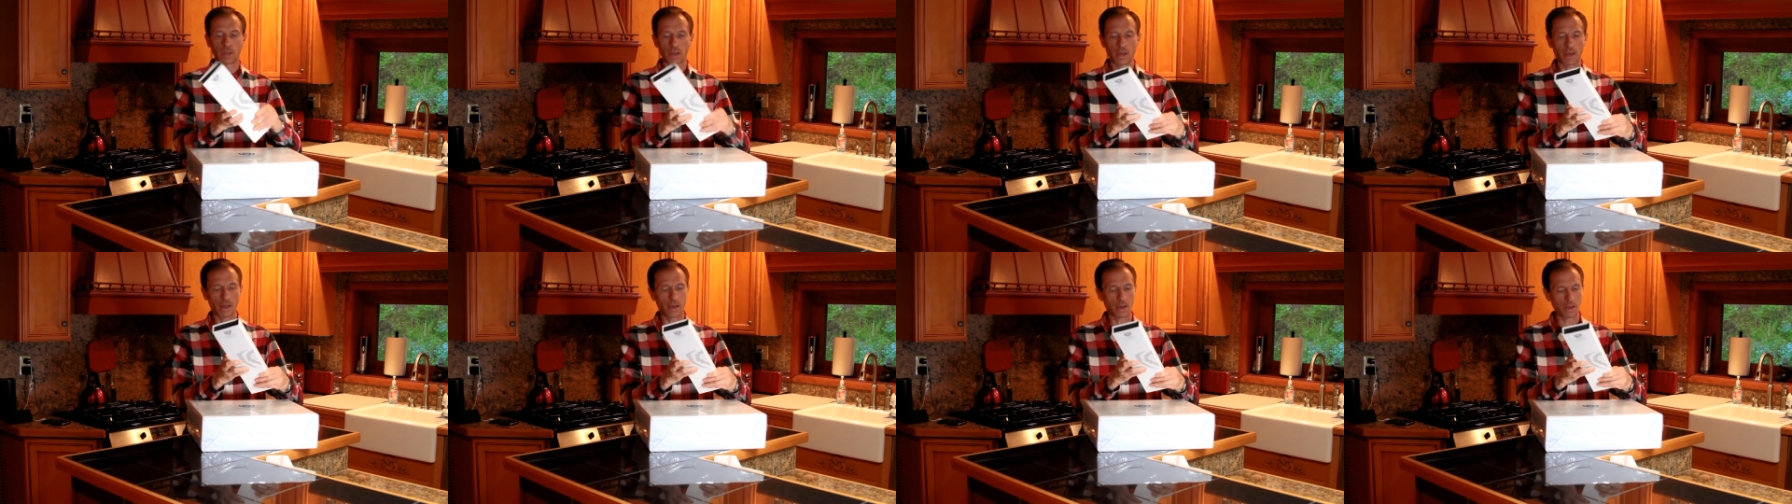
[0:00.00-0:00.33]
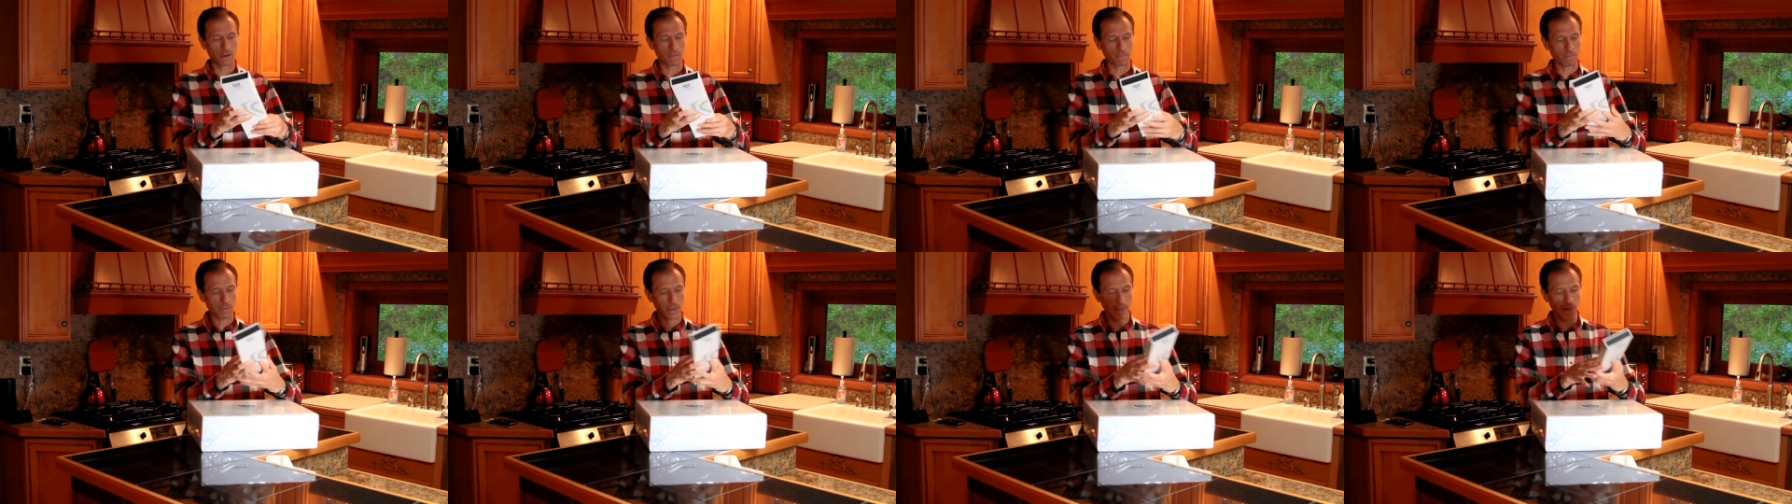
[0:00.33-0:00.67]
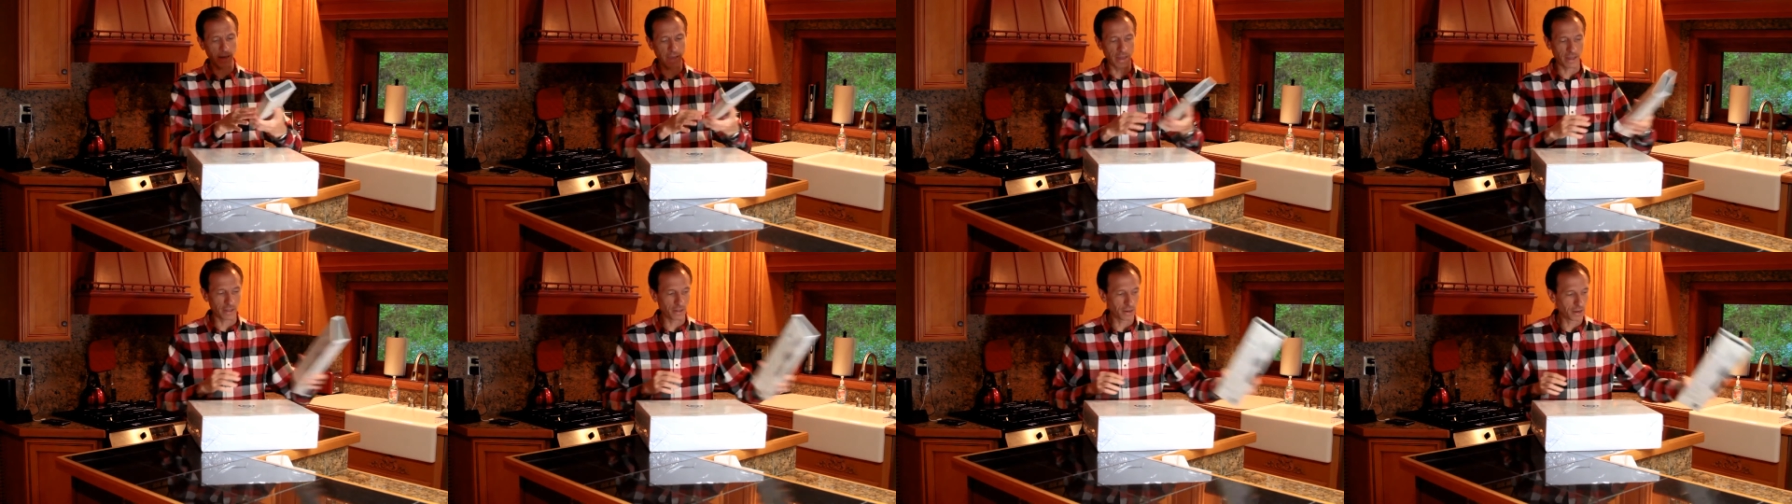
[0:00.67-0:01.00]

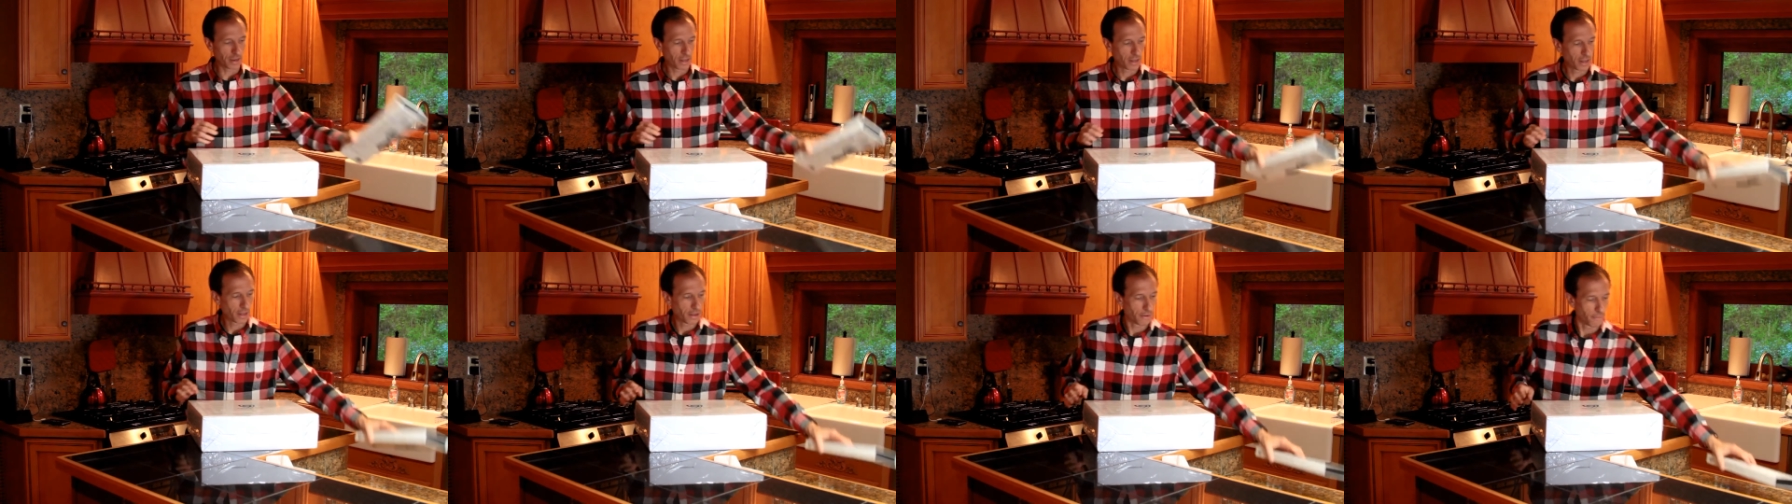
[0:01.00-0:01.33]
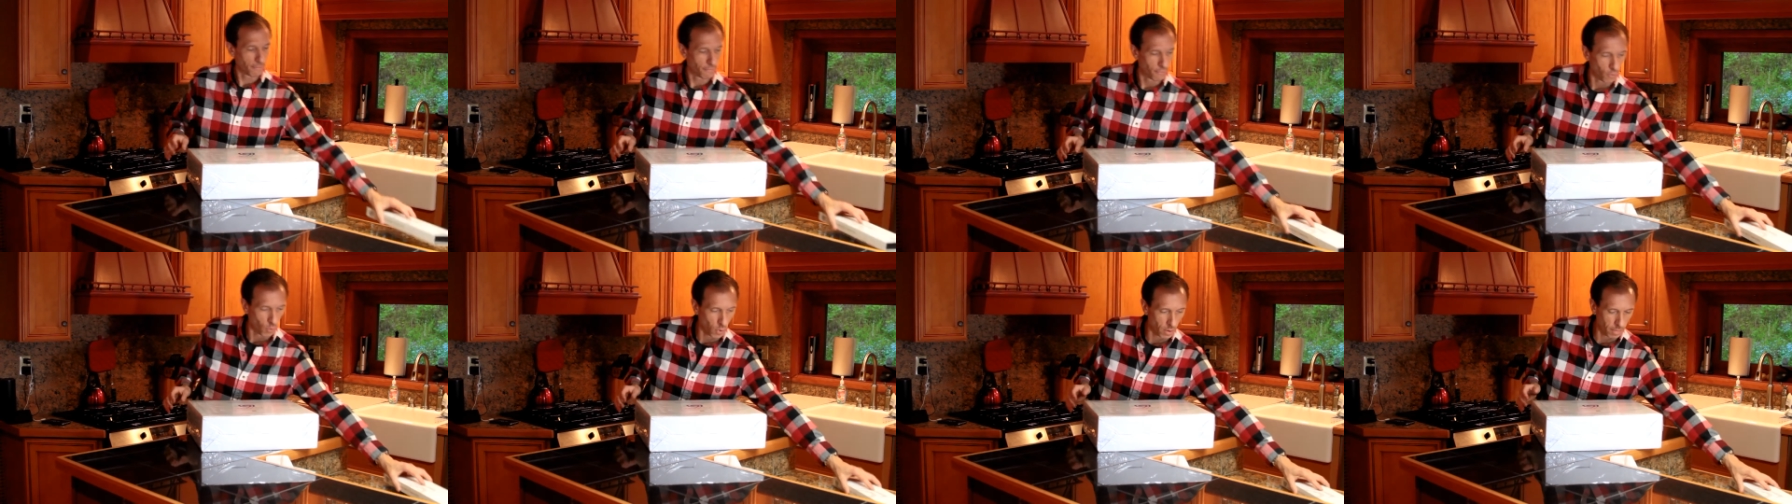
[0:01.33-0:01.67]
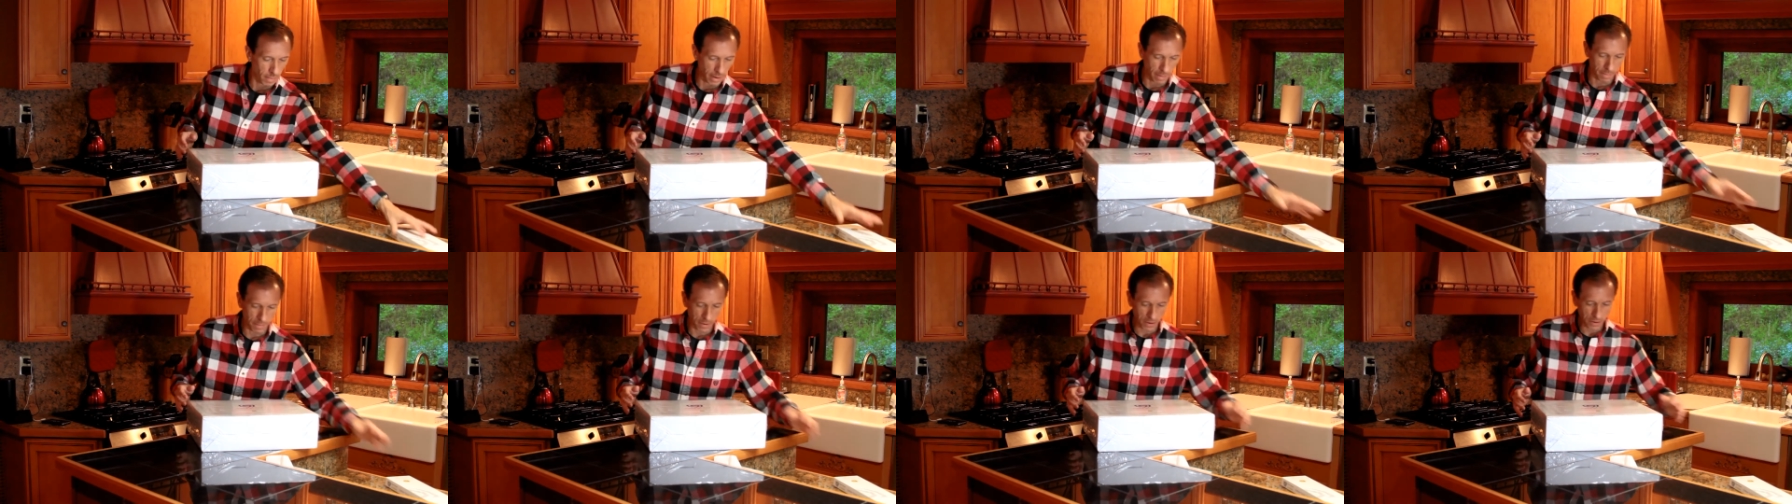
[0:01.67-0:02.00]
and for
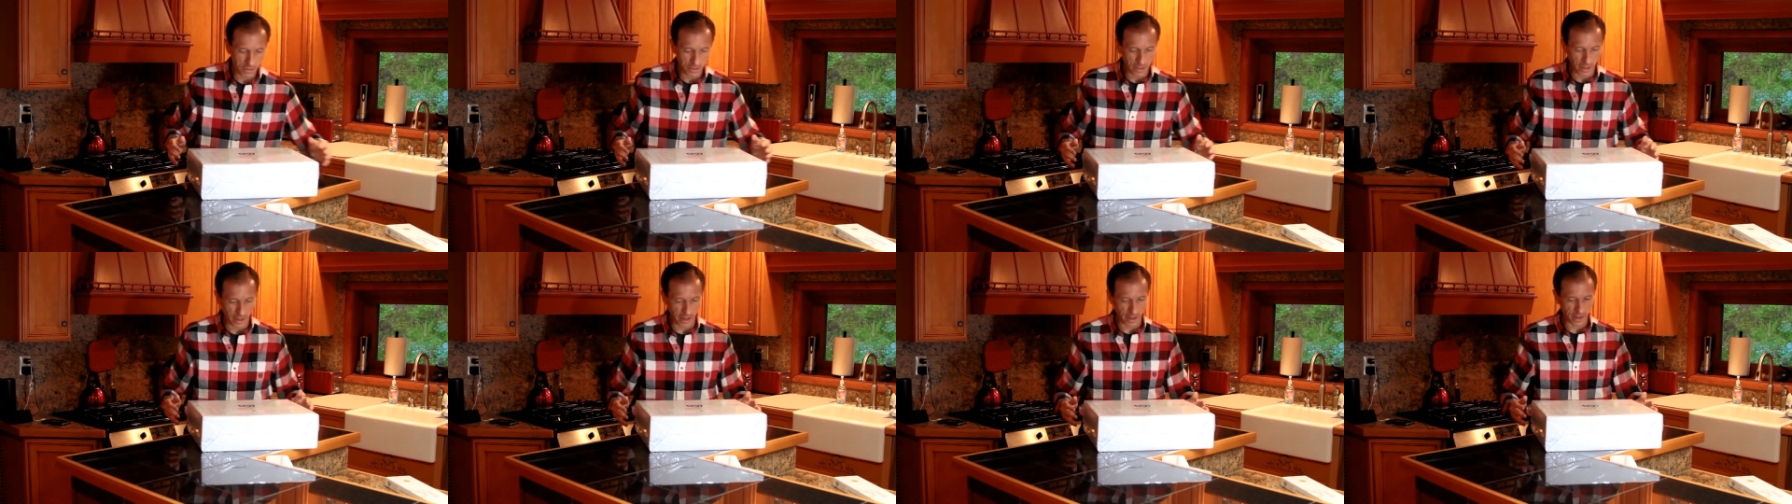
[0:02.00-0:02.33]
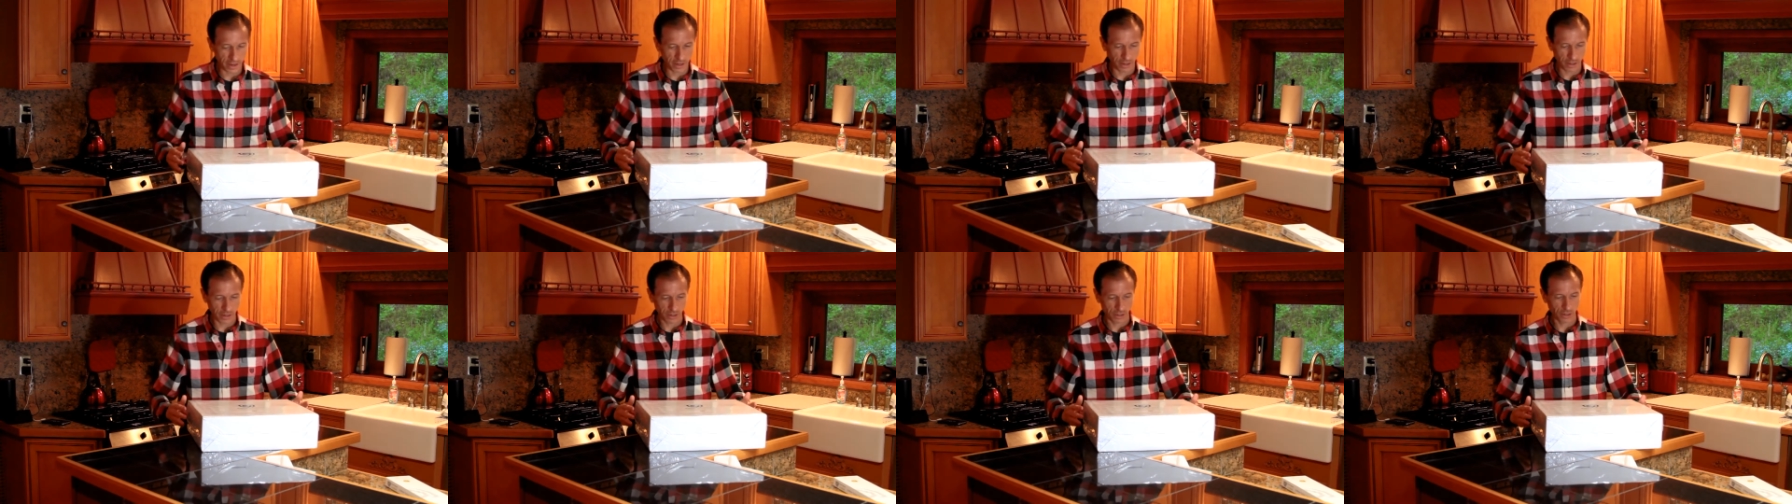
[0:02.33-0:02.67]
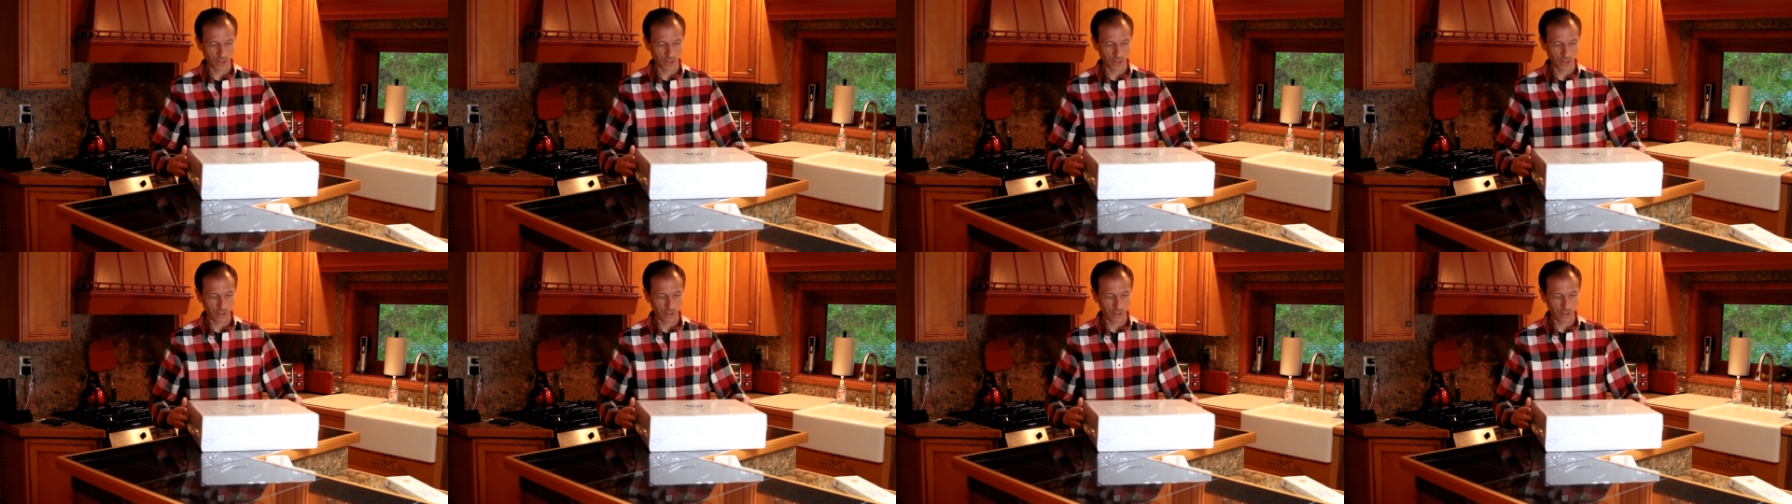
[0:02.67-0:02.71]
my birthday,